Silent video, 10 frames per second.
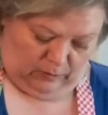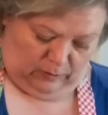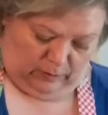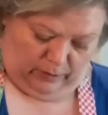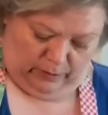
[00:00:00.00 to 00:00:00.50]

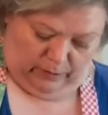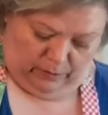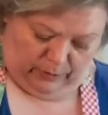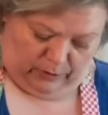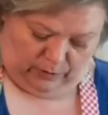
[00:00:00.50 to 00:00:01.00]
There
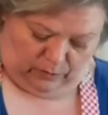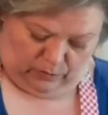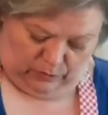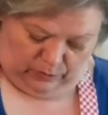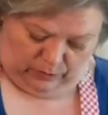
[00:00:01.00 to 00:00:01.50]
we go.
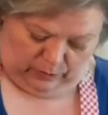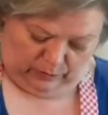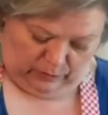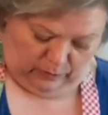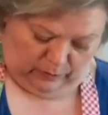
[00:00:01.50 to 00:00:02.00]
I'm
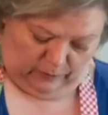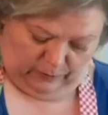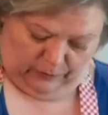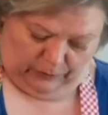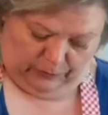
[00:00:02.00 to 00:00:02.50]

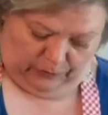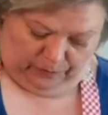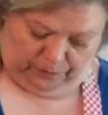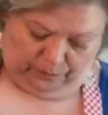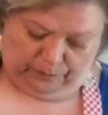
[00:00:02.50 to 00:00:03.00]

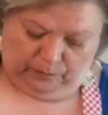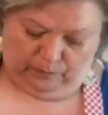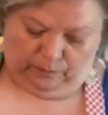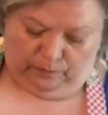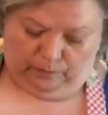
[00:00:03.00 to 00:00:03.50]

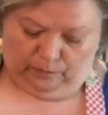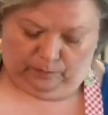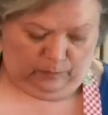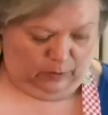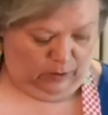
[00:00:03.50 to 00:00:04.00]

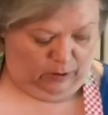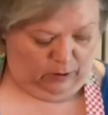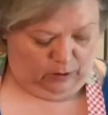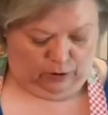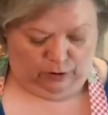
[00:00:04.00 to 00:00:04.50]
going
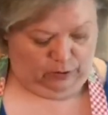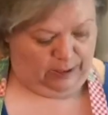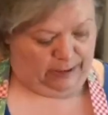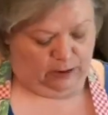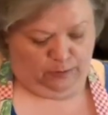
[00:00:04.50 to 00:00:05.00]
to use
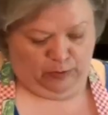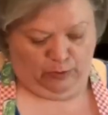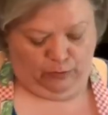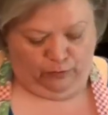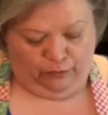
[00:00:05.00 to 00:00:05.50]
that
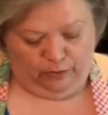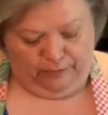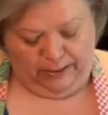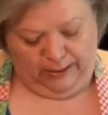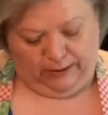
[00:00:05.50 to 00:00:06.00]
spoon for a
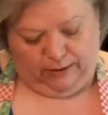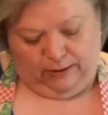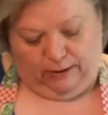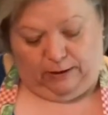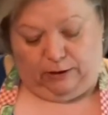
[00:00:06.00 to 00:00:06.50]
minute
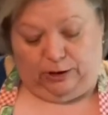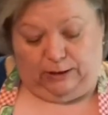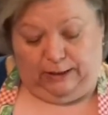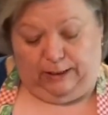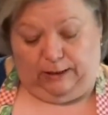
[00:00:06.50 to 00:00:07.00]
just
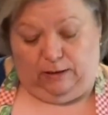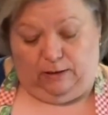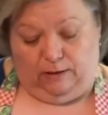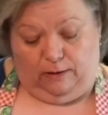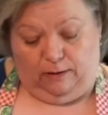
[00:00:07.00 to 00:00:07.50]
to get the
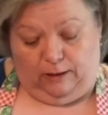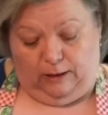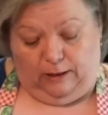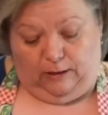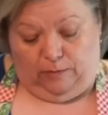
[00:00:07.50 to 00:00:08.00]

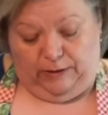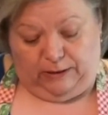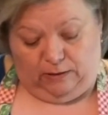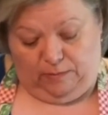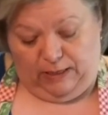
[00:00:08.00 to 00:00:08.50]

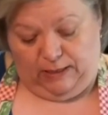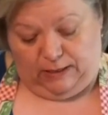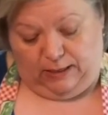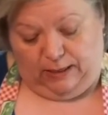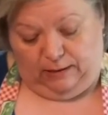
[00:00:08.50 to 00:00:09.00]
bits of meat
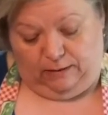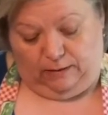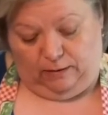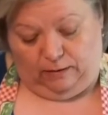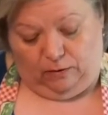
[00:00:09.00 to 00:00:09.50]
out of the
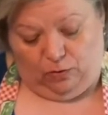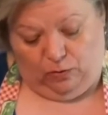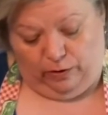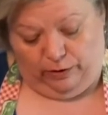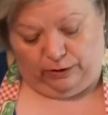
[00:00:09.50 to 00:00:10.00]

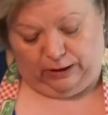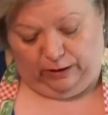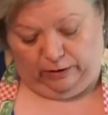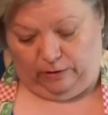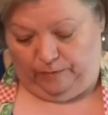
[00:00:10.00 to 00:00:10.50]
corners
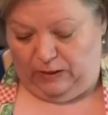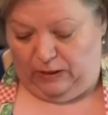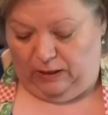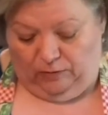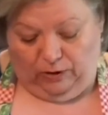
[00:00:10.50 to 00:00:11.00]
here.
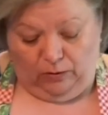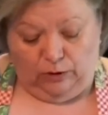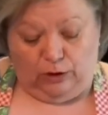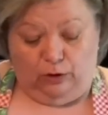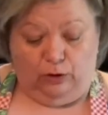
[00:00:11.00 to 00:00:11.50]
If
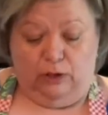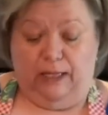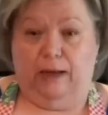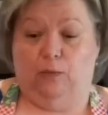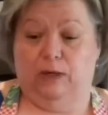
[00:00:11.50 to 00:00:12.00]
anyone's looking to
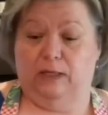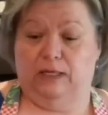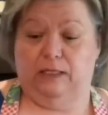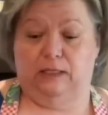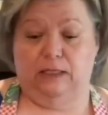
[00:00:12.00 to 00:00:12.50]
get one of
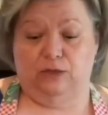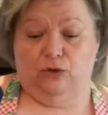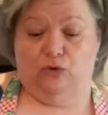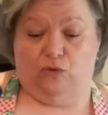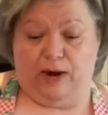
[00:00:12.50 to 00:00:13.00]
these are
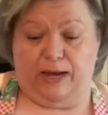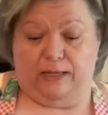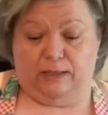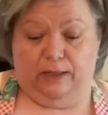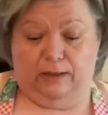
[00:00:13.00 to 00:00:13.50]

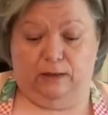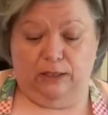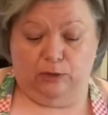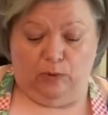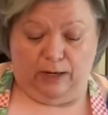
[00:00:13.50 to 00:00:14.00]
great.
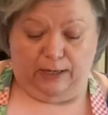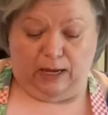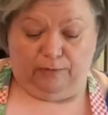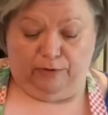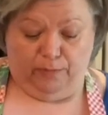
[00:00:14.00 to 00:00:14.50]
This one I
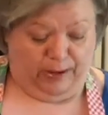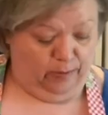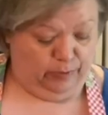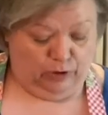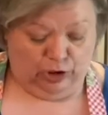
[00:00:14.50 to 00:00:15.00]
got from
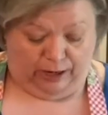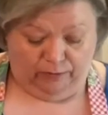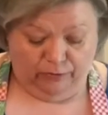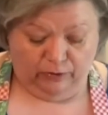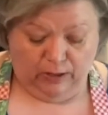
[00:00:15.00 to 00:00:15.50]
Pampered Chef,
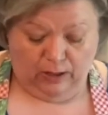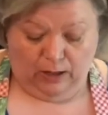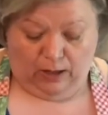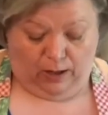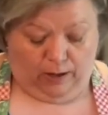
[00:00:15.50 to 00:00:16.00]

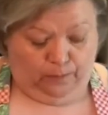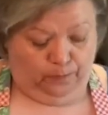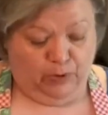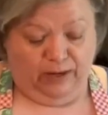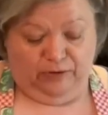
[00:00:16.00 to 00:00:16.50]

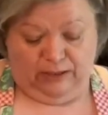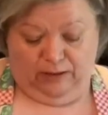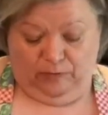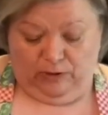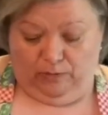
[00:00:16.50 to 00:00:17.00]
but I've
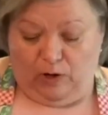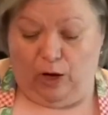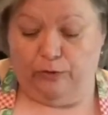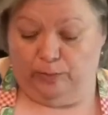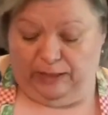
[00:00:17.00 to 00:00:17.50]
seen them
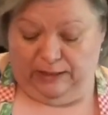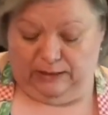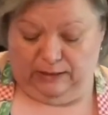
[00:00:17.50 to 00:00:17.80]
other places